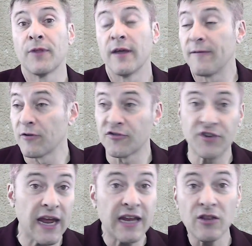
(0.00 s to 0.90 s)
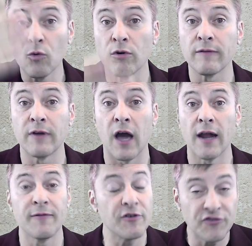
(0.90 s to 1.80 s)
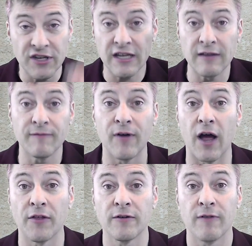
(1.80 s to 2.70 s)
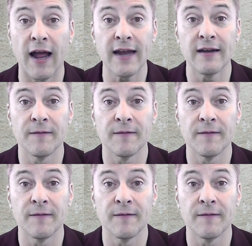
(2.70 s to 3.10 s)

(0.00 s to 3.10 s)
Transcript: if you're staying in the Word of God, if you're seeking Father, right?